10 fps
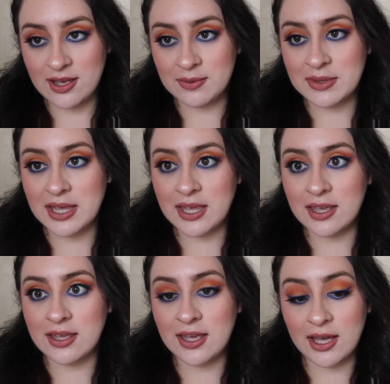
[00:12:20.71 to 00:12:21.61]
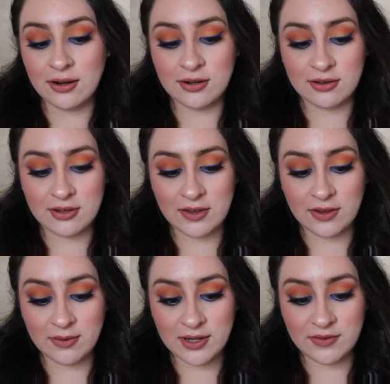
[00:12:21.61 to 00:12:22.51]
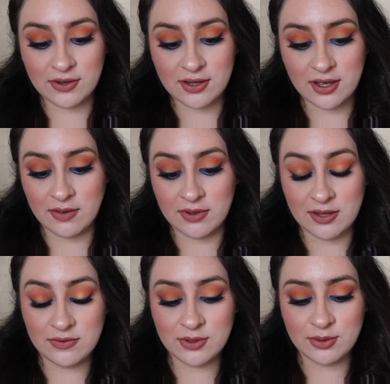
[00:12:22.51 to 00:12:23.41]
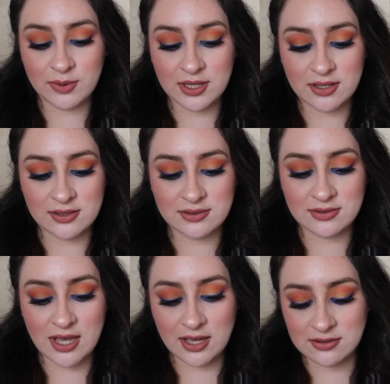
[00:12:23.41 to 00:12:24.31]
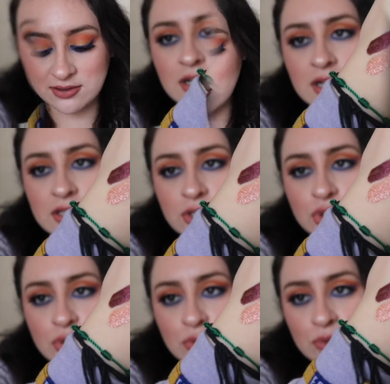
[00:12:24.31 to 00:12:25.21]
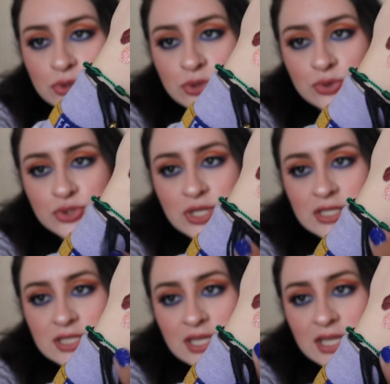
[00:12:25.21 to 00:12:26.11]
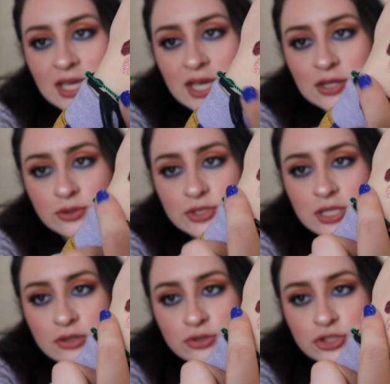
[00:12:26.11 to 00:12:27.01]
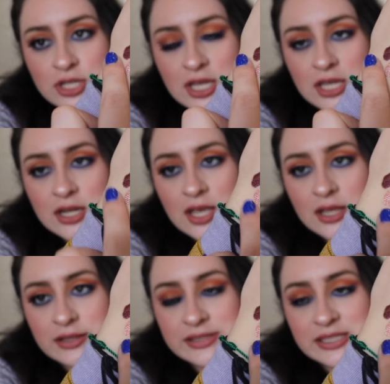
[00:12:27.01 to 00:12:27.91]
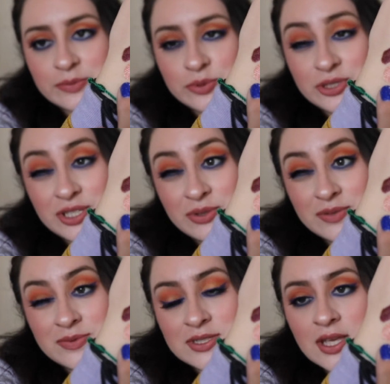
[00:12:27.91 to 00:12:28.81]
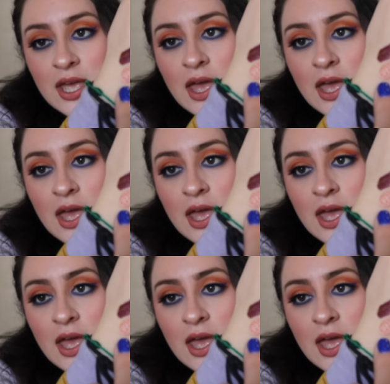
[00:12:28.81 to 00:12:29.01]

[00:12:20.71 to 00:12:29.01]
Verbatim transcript: I'm like, I don't know. I, I'm gonna feel uncomfortable because I just are the two new shades that he got, Tino shade and this is Pussy Whipped.